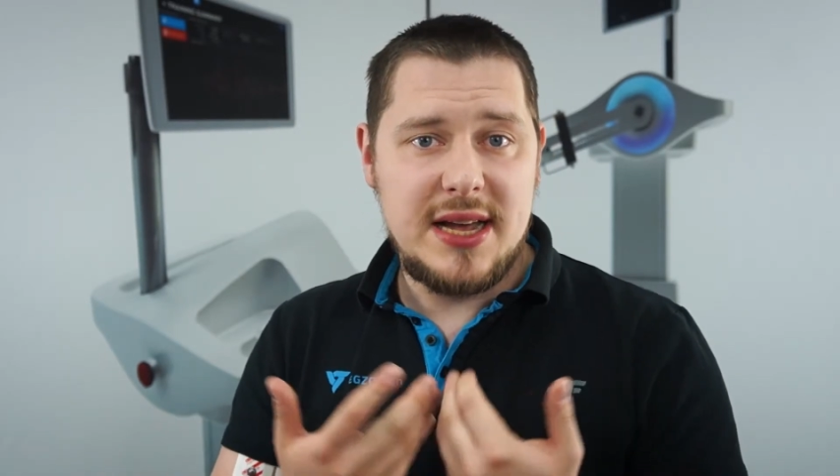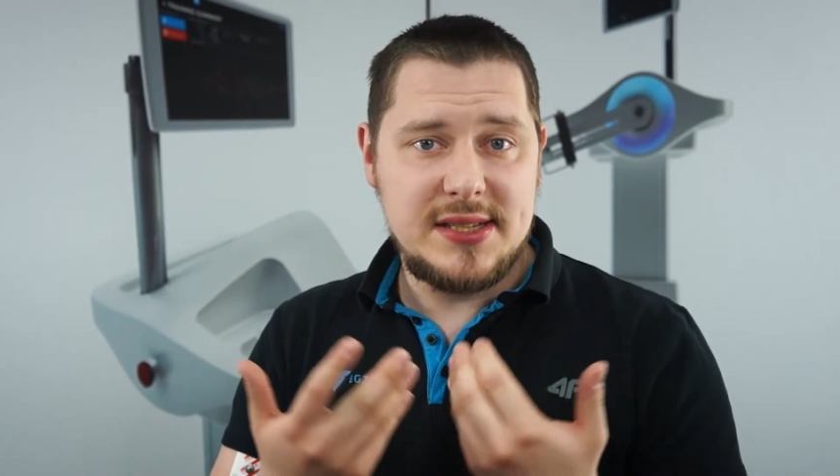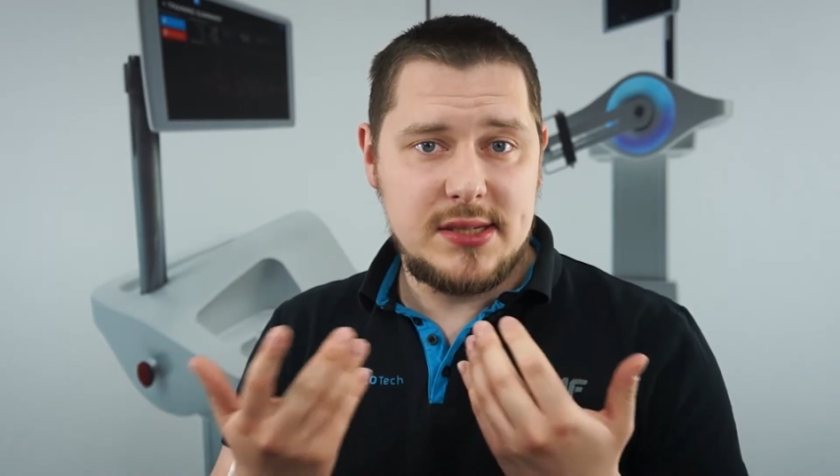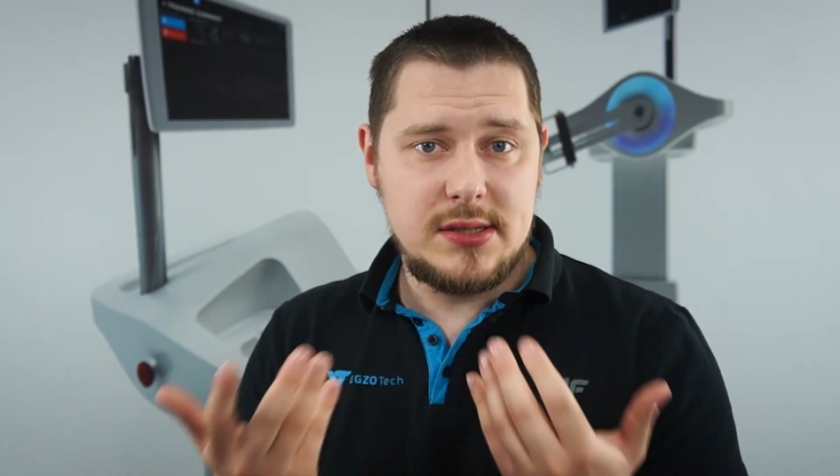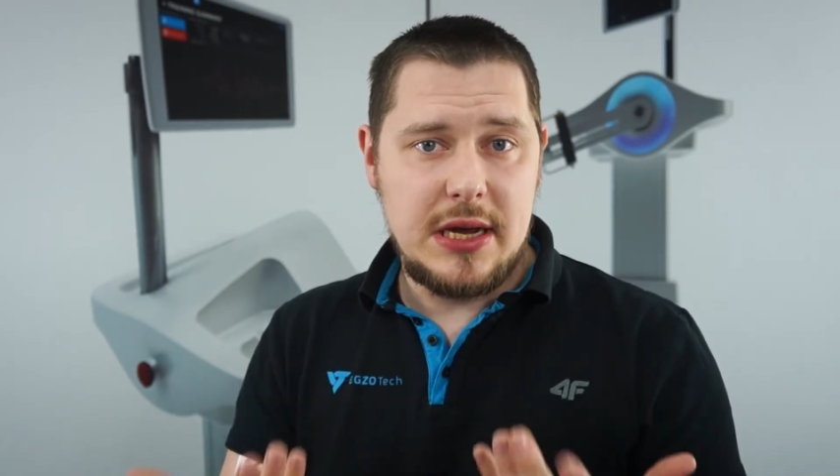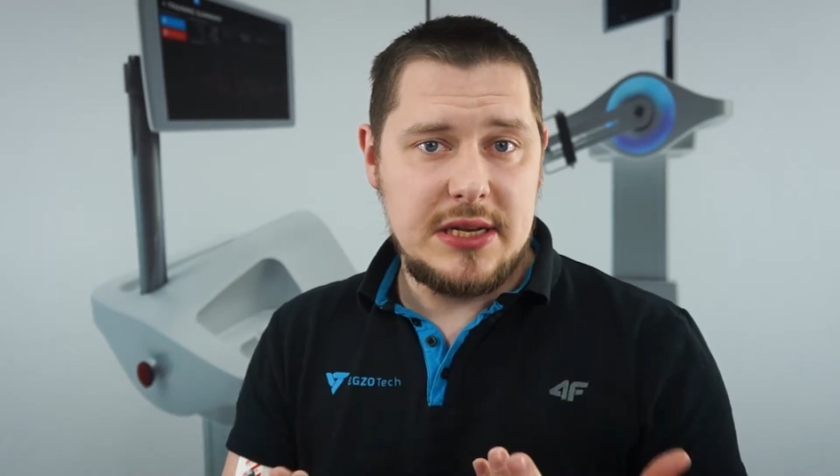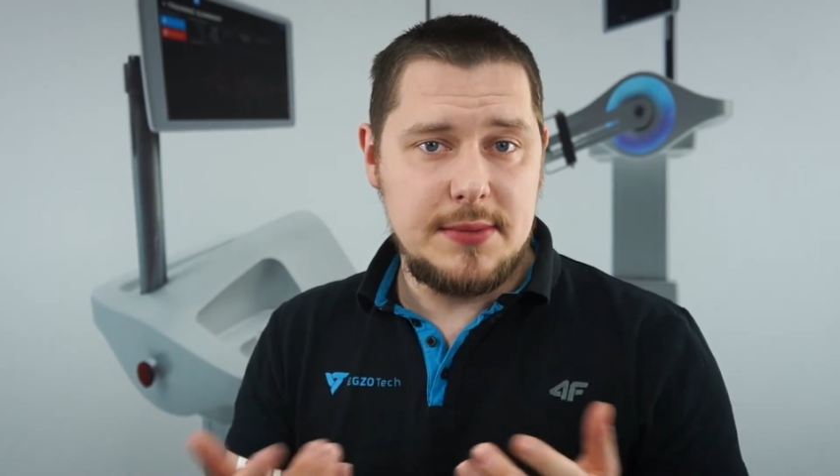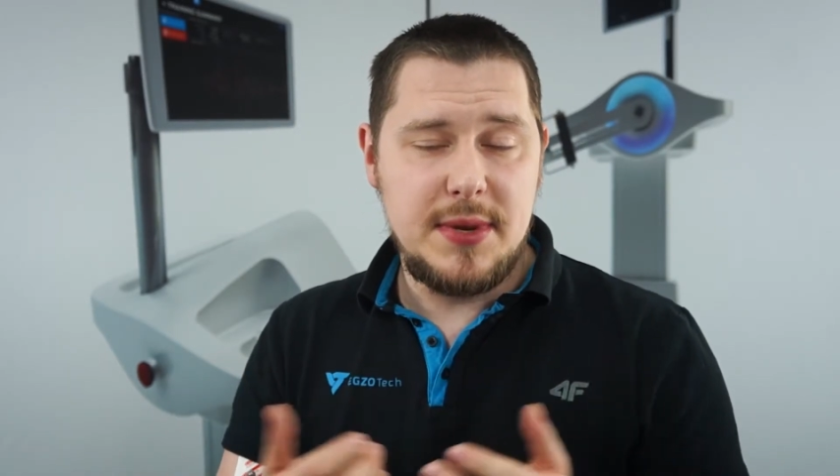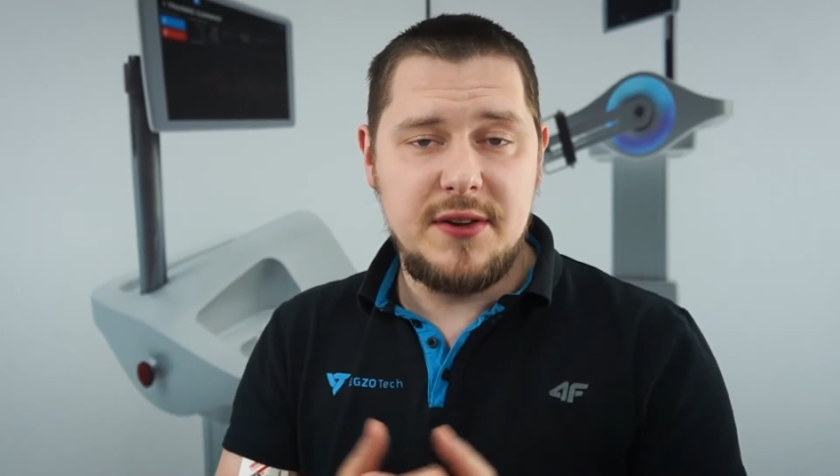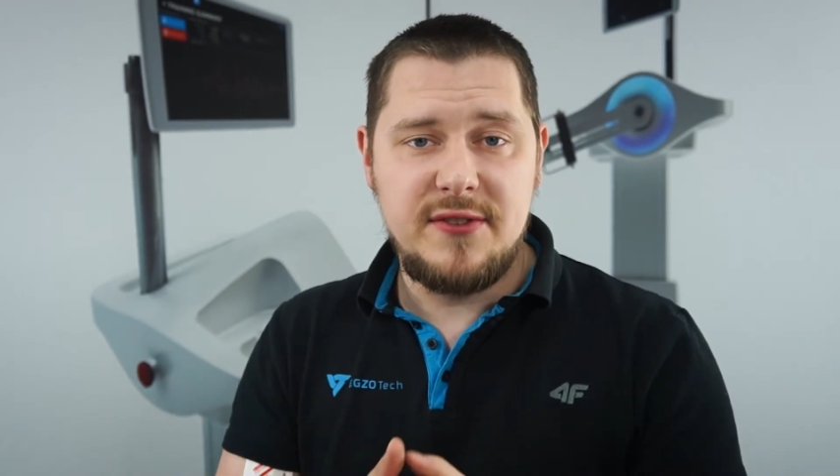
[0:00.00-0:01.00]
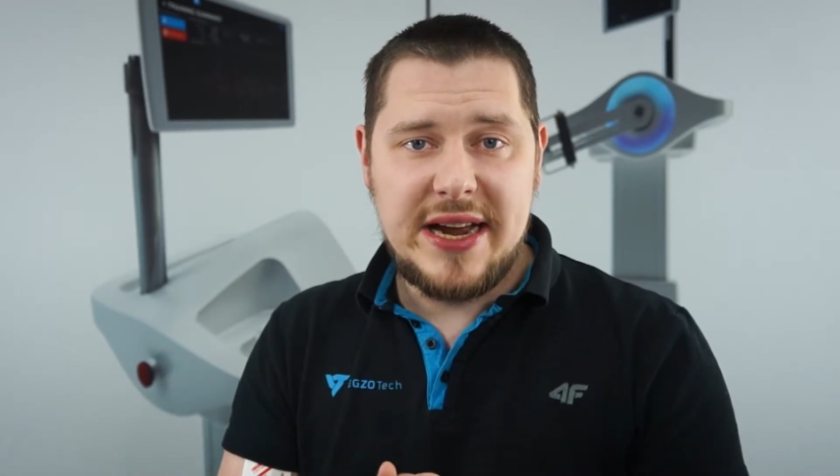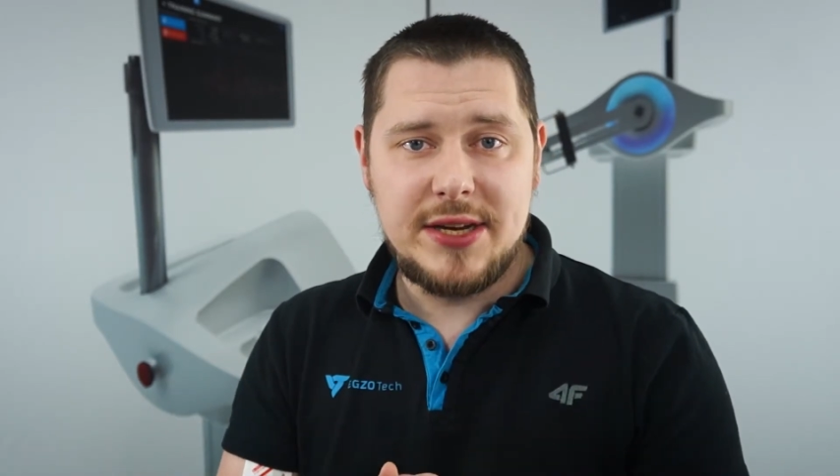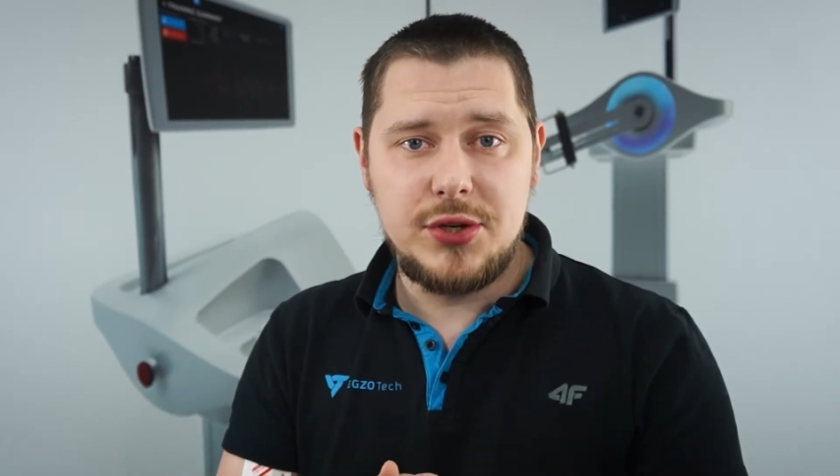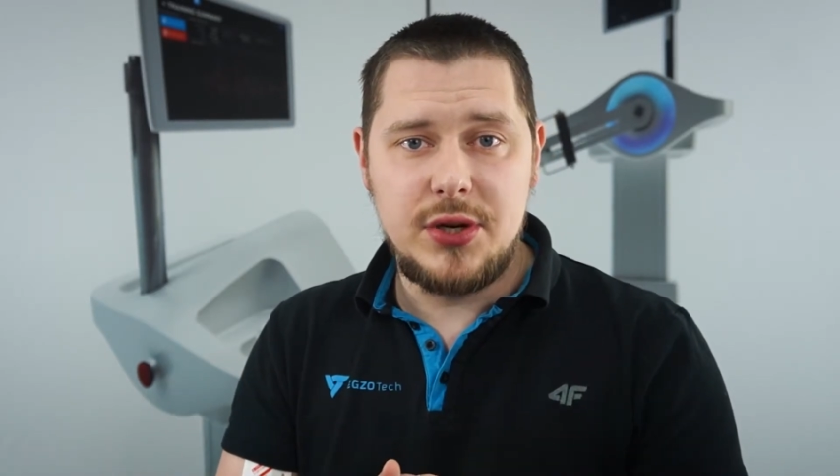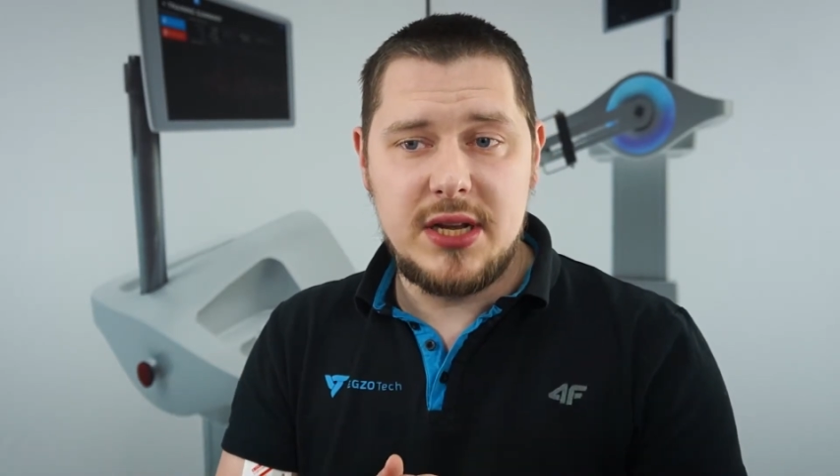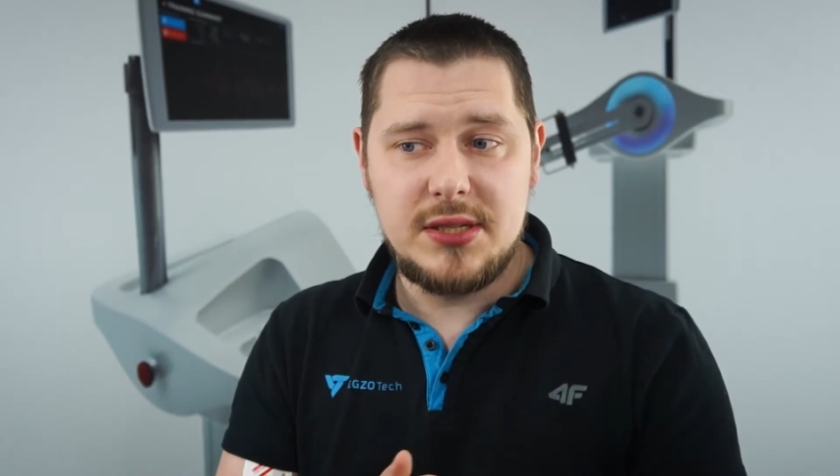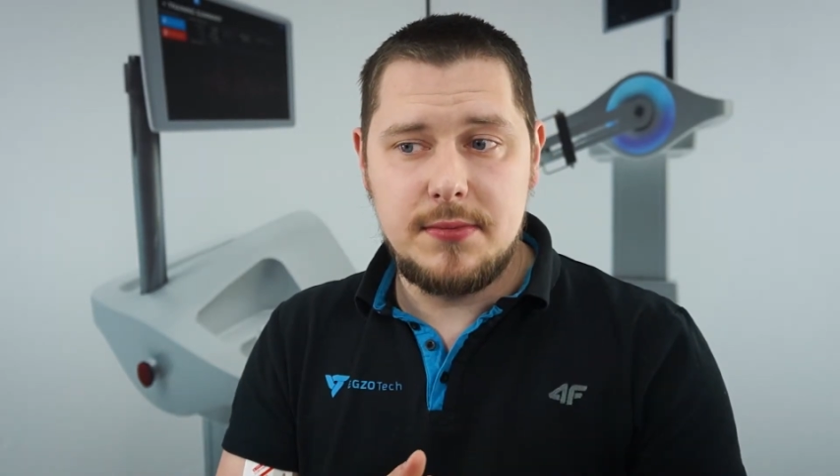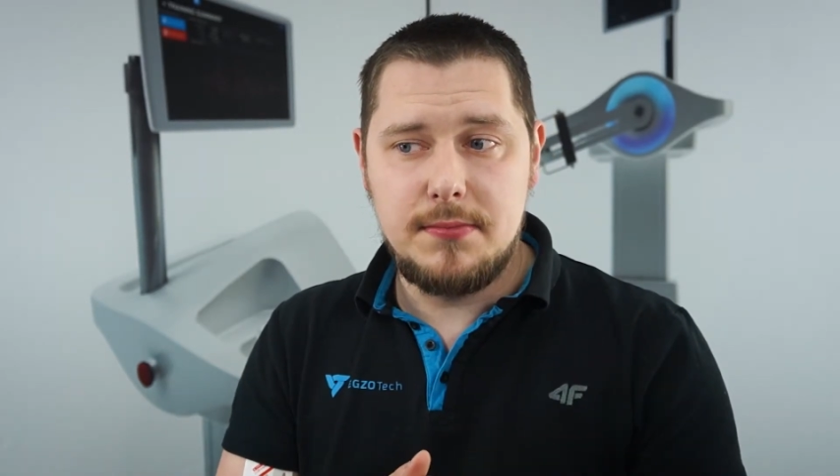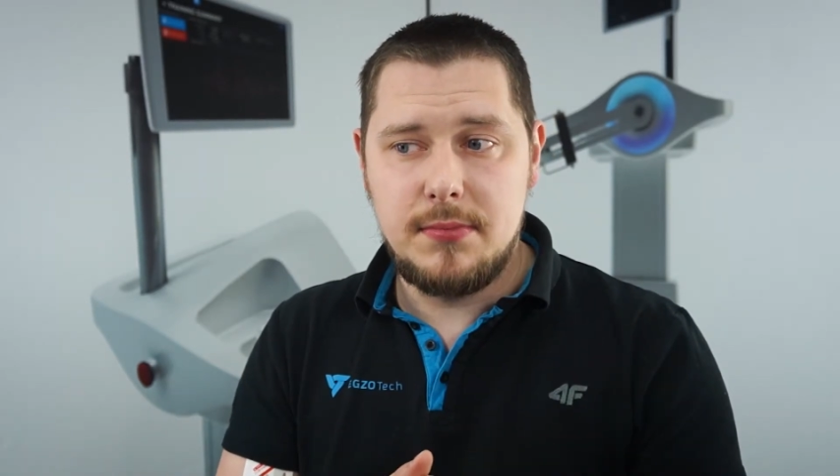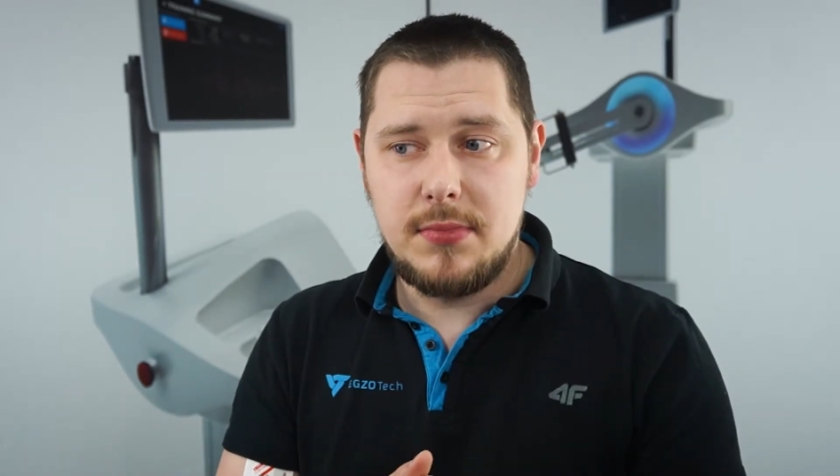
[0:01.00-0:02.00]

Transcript: as as a manufacturer, as a